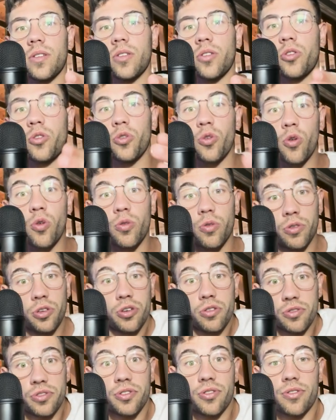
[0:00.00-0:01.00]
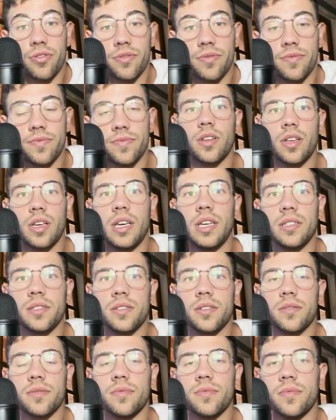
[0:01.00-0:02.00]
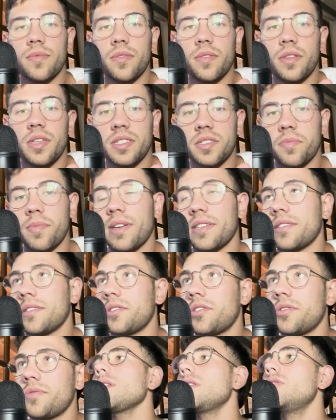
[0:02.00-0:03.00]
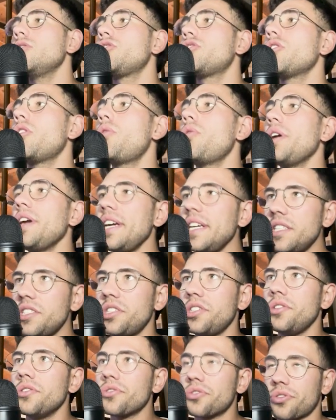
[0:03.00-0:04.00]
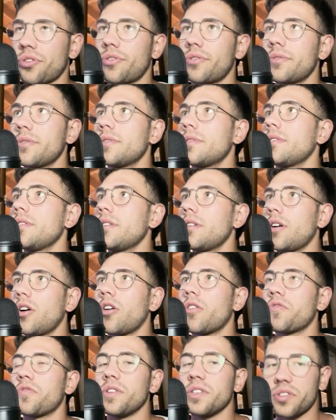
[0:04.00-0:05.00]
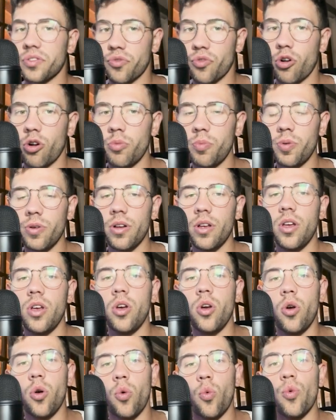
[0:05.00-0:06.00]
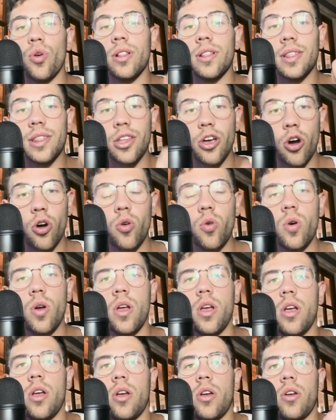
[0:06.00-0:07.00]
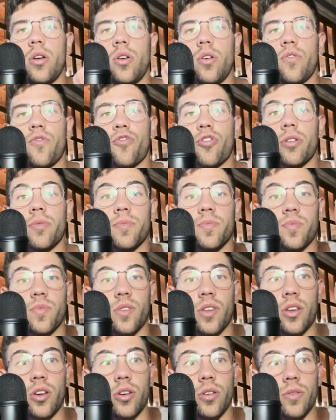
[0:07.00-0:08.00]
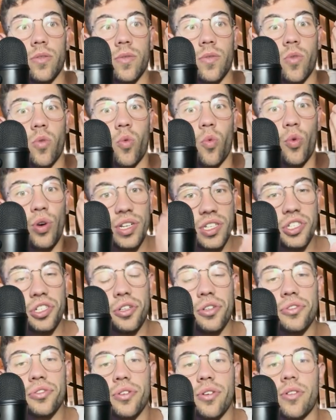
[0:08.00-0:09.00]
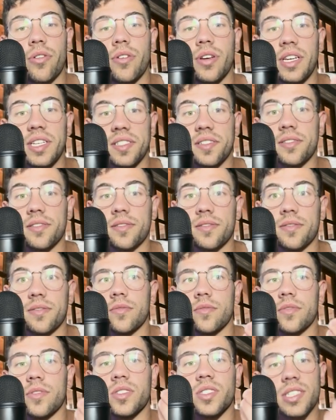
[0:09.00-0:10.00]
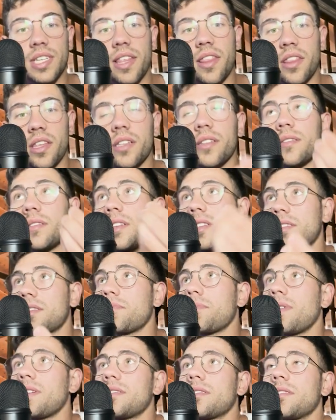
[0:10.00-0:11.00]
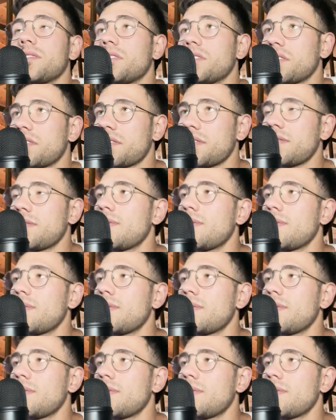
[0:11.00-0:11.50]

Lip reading: who user is this message. So each user of this group will know from which user is sending these messages.